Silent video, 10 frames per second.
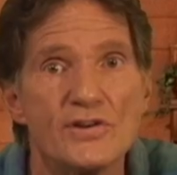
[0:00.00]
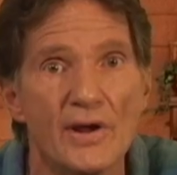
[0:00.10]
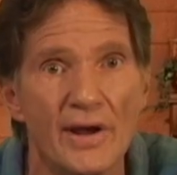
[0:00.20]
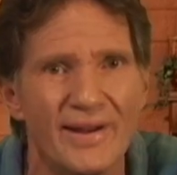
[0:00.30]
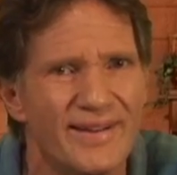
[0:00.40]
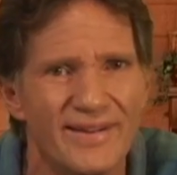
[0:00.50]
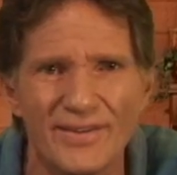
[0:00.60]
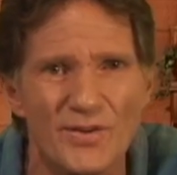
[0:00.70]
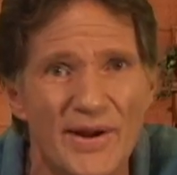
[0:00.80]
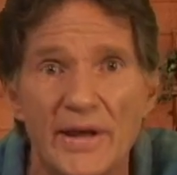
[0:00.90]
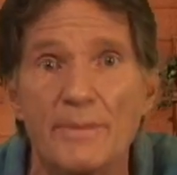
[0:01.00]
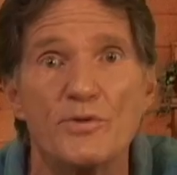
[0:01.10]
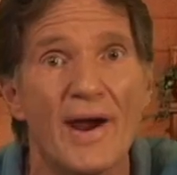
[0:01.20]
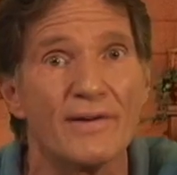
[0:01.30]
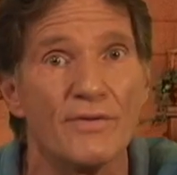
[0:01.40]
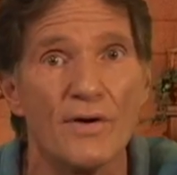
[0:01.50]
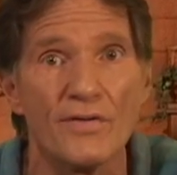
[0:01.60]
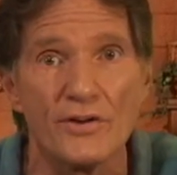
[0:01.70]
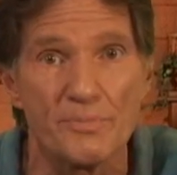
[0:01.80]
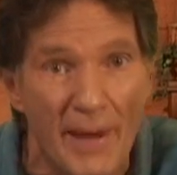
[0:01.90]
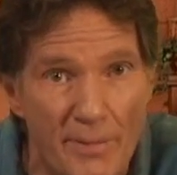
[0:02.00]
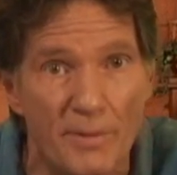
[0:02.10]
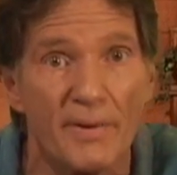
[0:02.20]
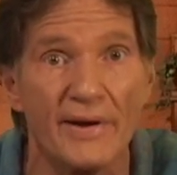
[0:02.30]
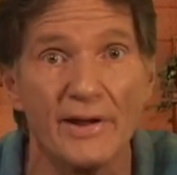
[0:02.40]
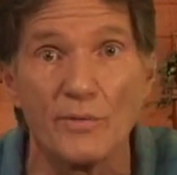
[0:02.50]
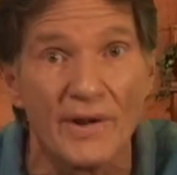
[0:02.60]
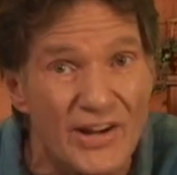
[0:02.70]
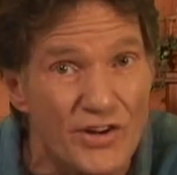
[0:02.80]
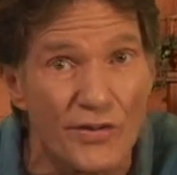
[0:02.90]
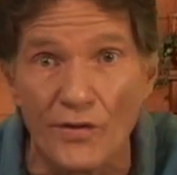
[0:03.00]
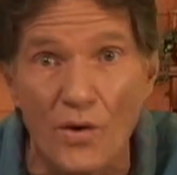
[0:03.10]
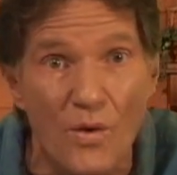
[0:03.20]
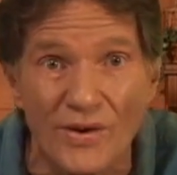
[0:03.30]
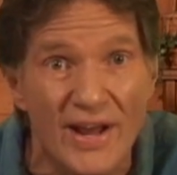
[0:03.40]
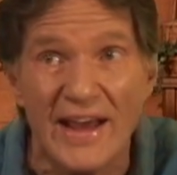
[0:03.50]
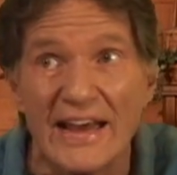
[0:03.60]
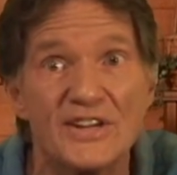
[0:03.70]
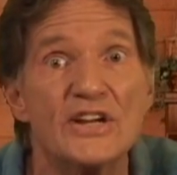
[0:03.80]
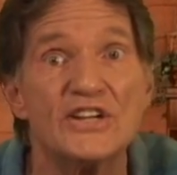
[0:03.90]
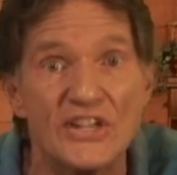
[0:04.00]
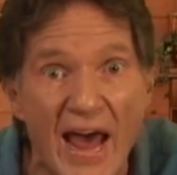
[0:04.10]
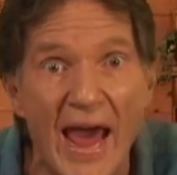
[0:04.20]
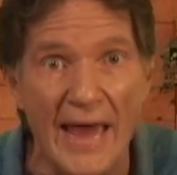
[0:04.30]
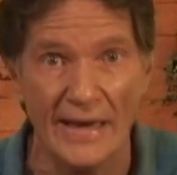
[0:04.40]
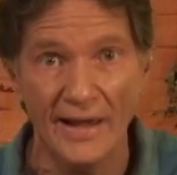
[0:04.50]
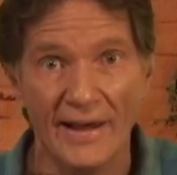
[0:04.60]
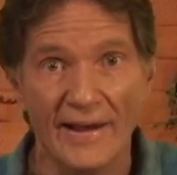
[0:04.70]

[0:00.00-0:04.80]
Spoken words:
say, you're trying to keep track of all this paper money in relation to the gold. It's insane.